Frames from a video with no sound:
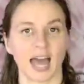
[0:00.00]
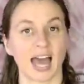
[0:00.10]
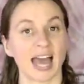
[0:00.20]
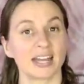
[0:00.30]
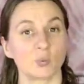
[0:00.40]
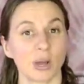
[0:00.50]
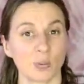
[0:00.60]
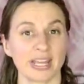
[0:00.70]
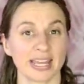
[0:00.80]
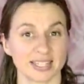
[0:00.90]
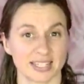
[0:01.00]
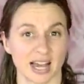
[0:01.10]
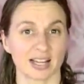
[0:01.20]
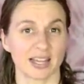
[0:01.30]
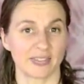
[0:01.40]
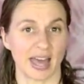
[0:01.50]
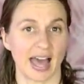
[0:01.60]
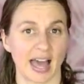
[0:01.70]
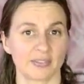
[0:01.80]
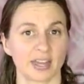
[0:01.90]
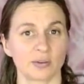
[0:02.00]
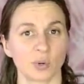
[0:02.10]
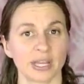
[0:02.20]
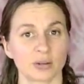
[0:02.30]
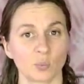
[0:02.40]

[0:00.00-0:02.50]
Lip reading: And when we get stuck in that, then when